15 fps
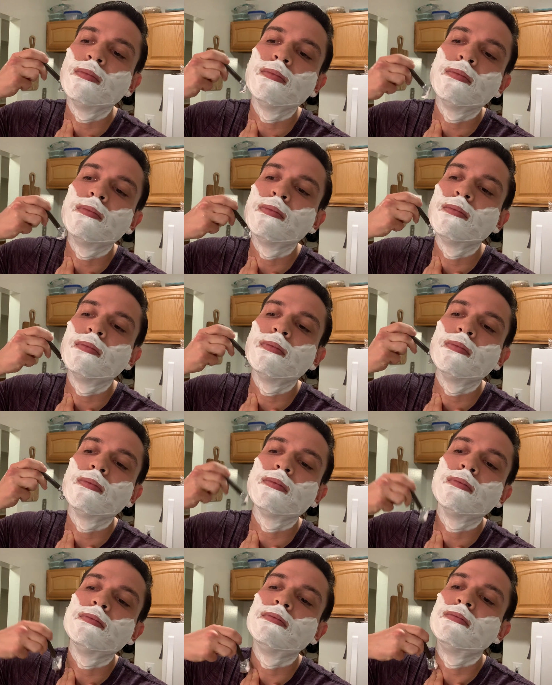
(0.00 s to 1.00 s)

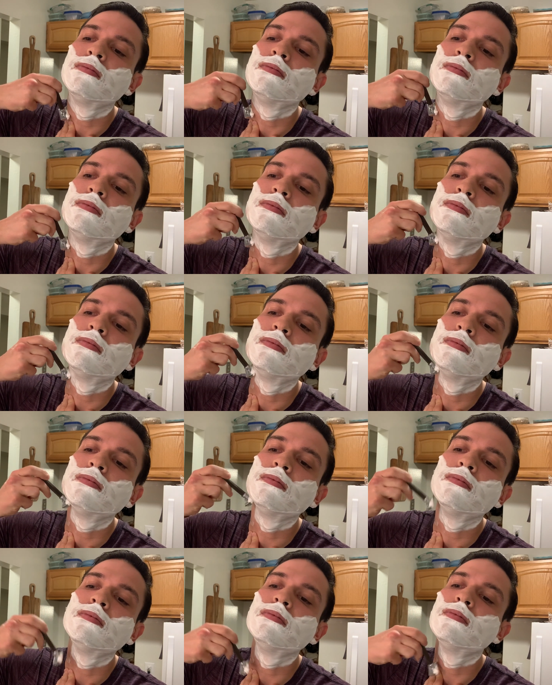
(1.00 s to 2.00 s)

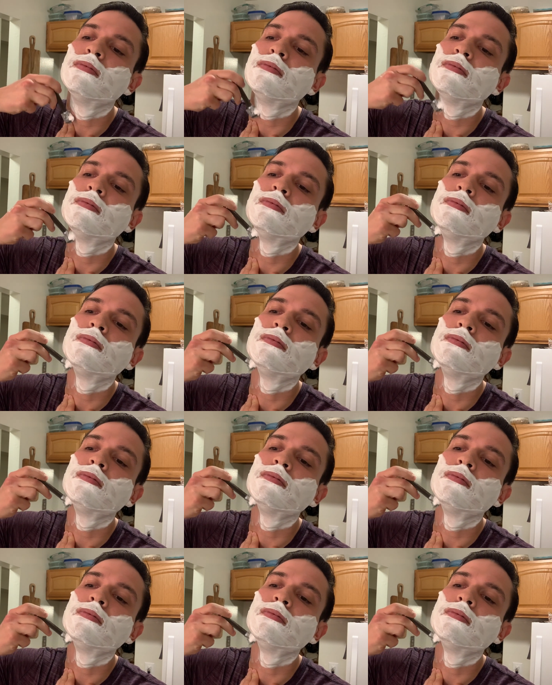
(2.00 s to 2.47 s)
[no speech]